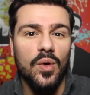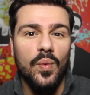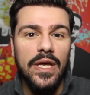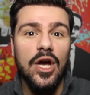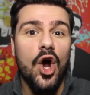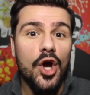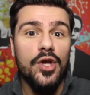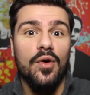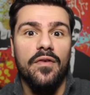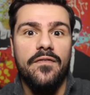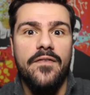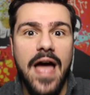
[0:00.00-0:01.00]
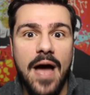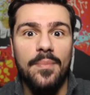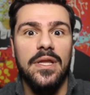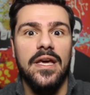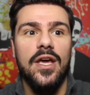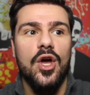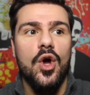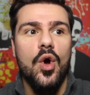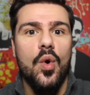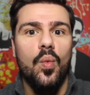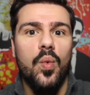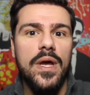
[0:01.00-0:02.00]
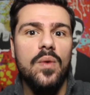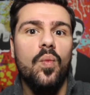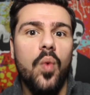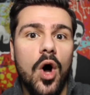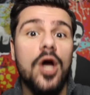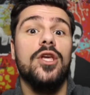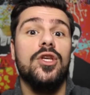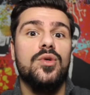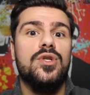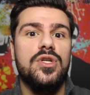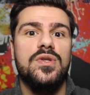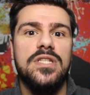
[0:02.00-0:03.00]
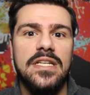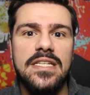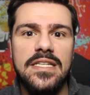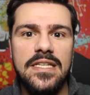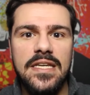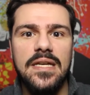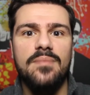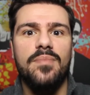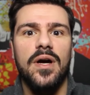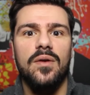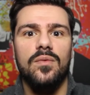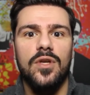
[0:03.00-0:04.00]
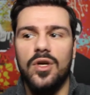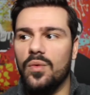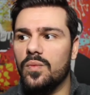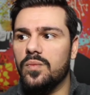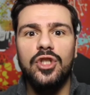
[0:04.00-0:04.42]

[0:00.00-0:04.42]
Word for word: We are your family we want you to succeed, but you know,